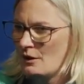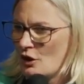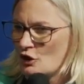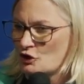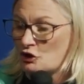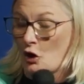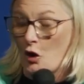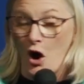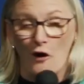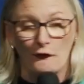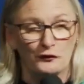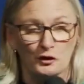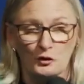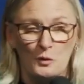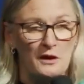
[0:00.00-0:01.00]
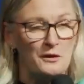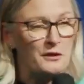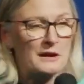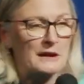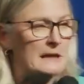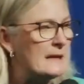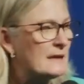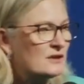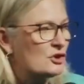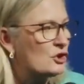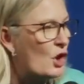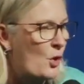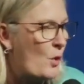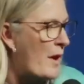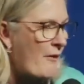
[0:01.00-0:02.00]
So often we think he doesn't
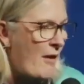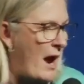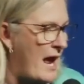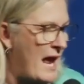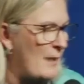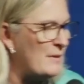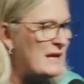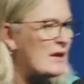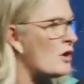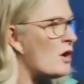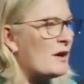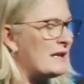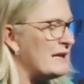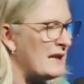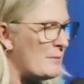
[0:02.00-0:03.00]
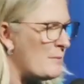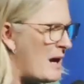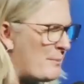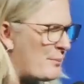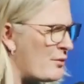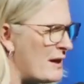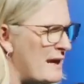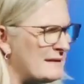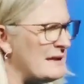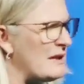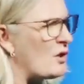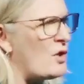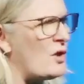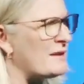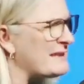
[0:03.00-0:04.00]
know where I am. He can't hear my prayers. He
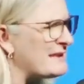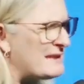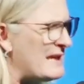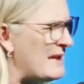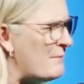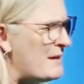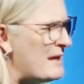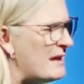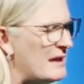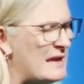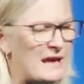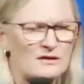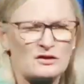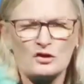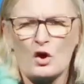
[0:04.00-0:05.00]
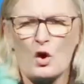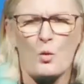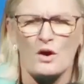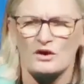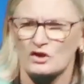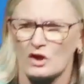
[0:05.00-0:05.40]
can't see me. He doesn't know what's